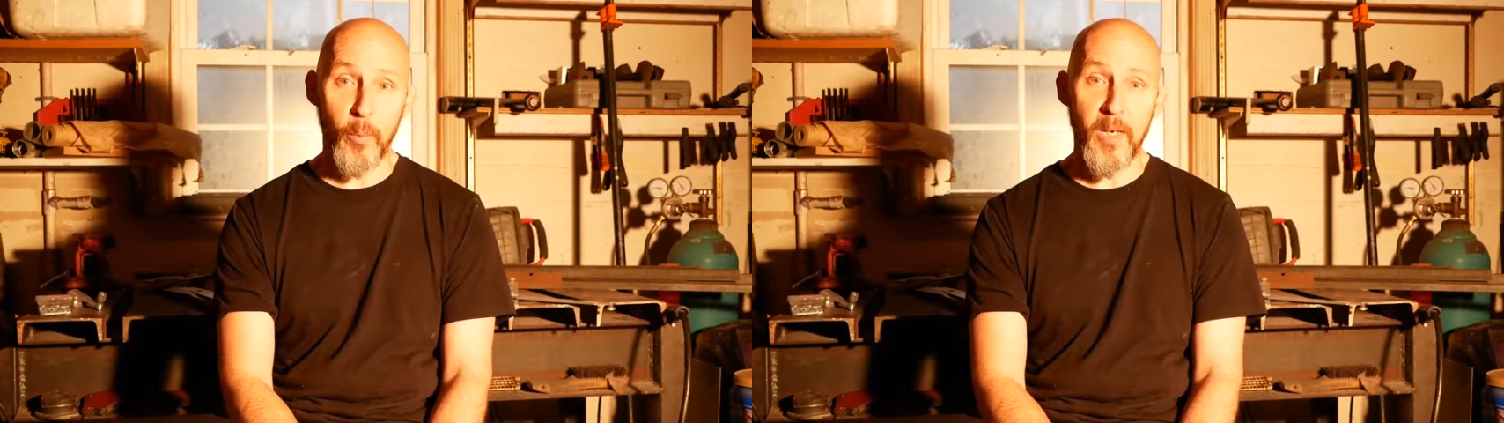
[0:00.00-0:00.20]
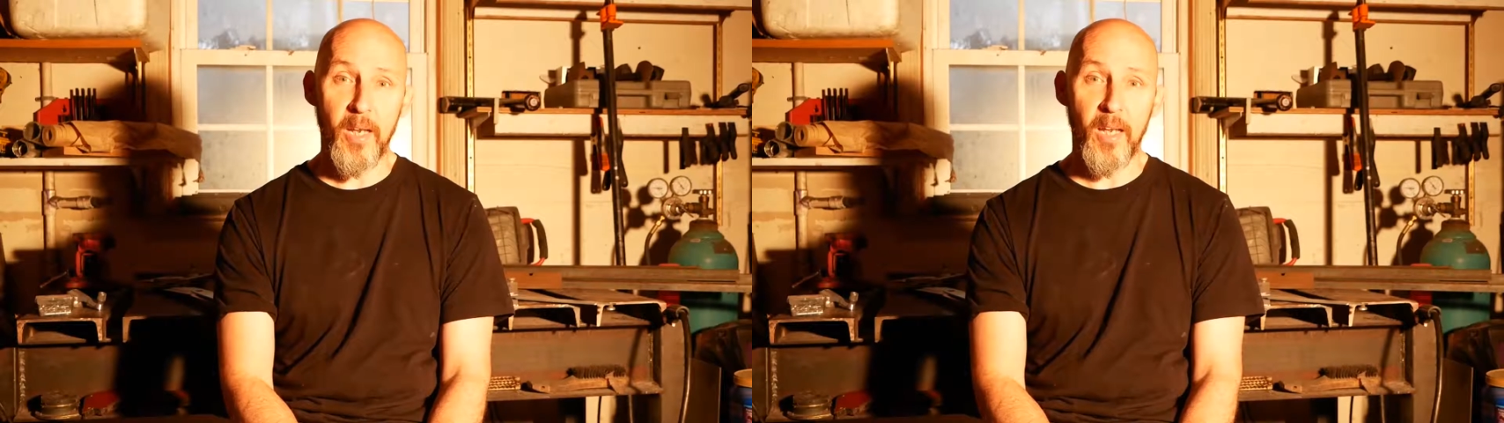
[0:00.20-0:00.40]

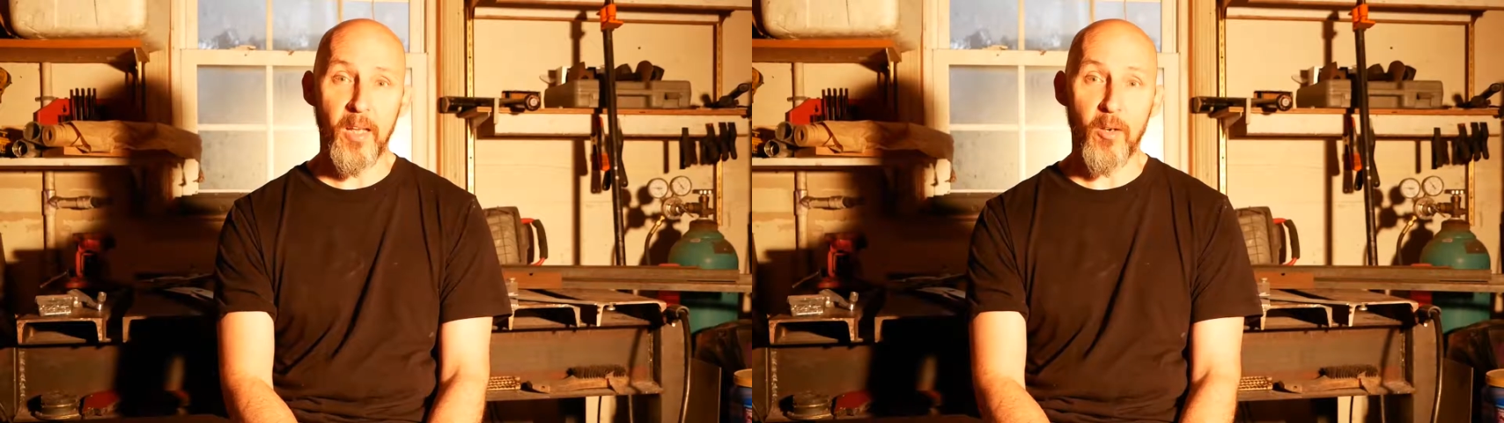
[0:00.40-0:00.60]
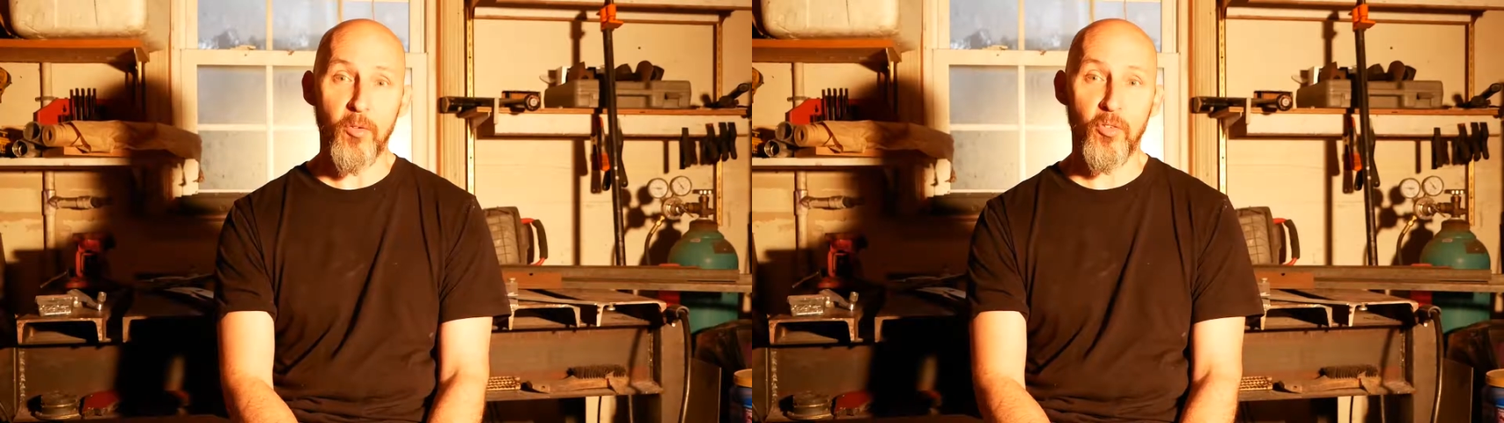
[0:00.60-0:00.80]
week
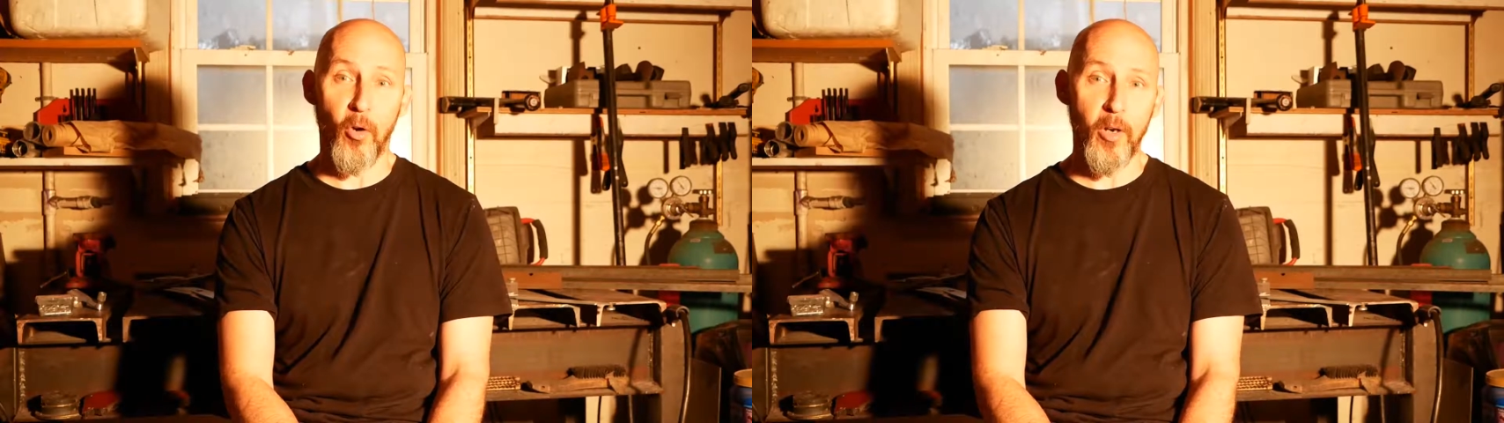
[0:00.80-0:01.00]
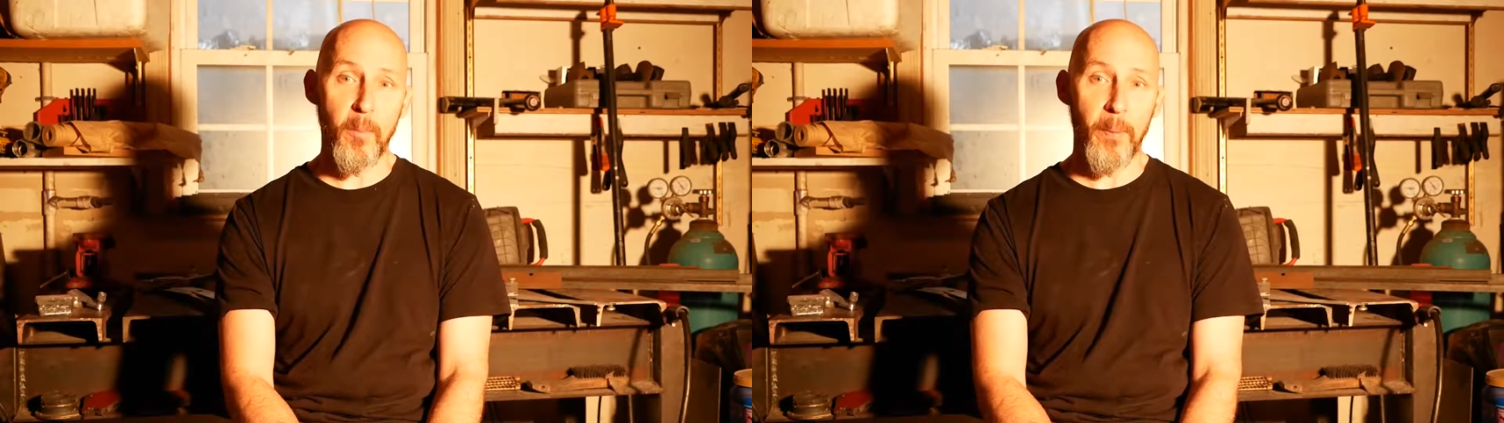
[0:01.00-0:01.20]
and
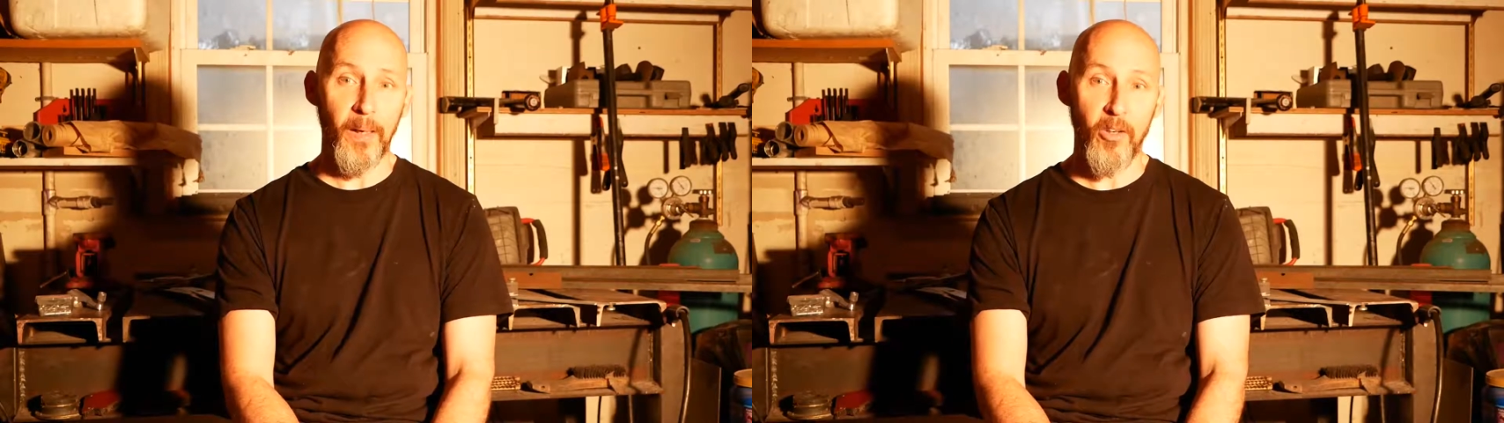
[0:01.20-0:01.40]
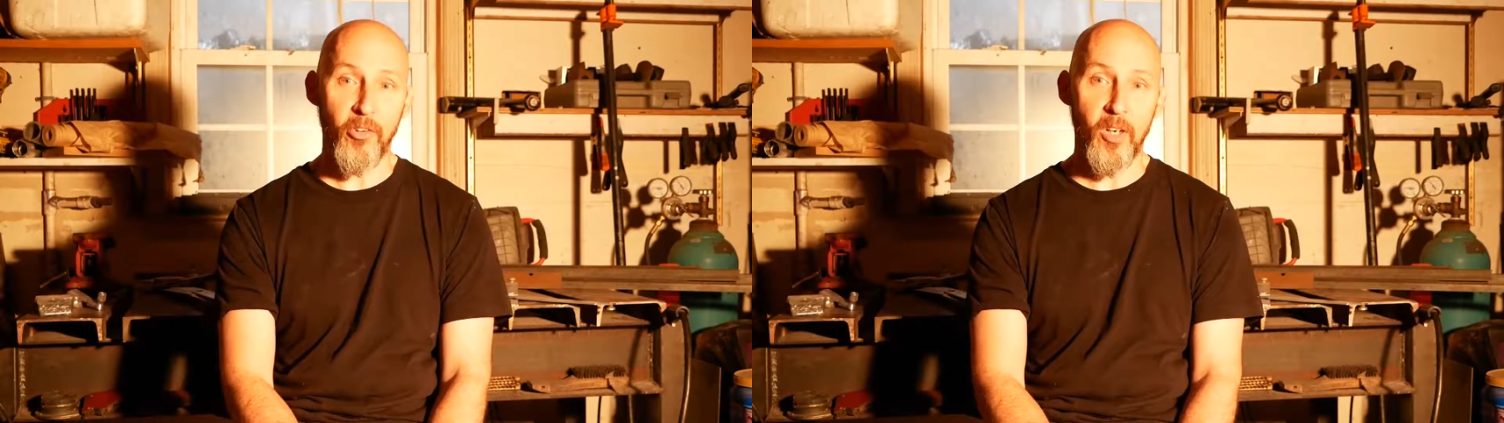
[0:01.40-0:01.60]
started
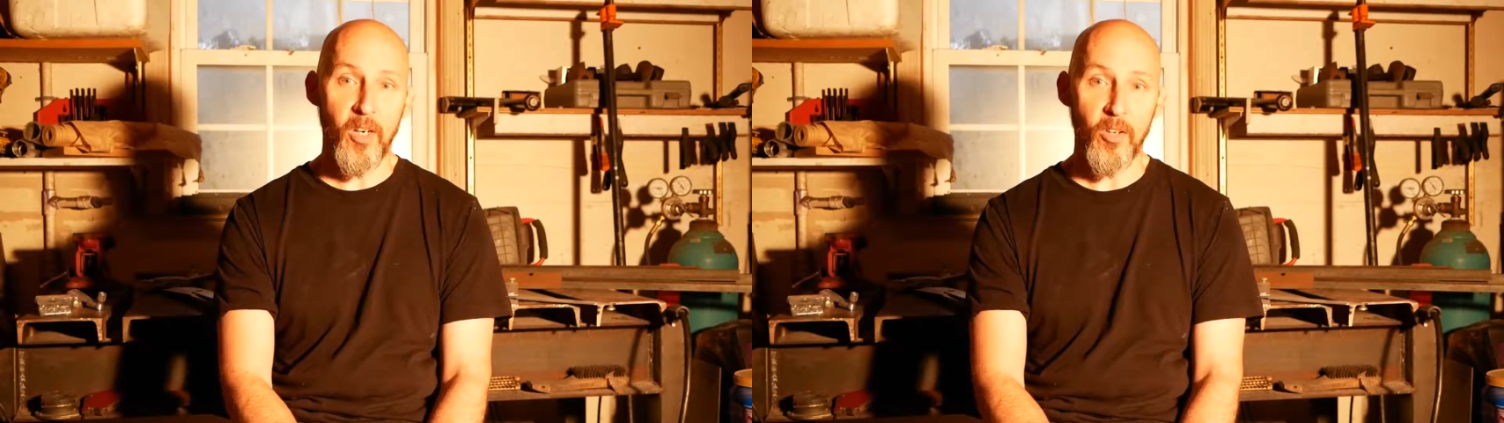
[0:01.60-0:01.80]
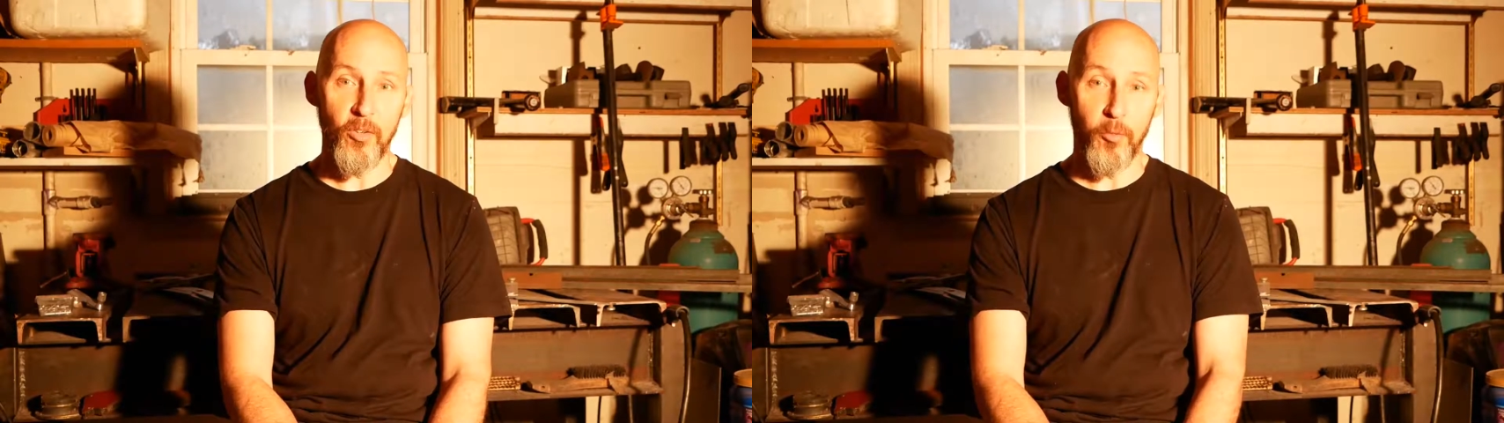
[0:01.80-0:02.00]
pillaging
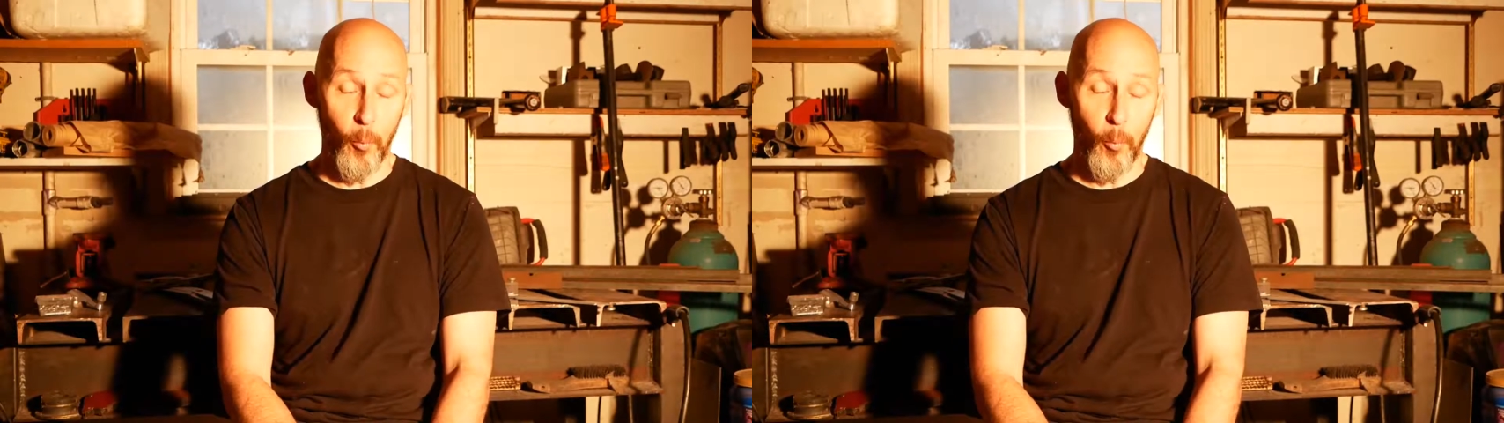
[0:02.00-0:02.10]
his